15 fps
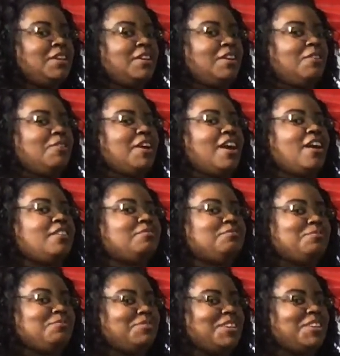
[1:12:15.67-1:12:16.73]
Okay.
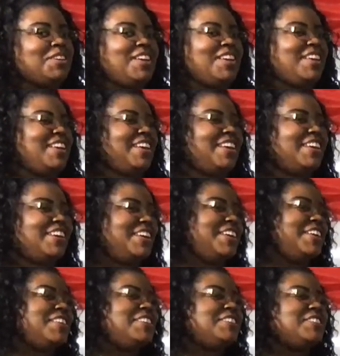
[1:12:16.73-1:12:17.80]

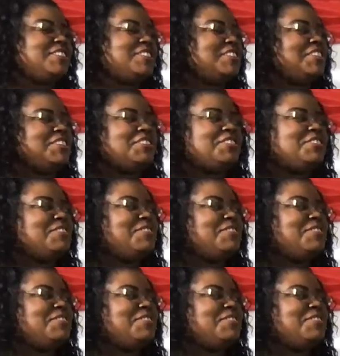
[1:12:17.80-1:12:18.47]
They just sticks.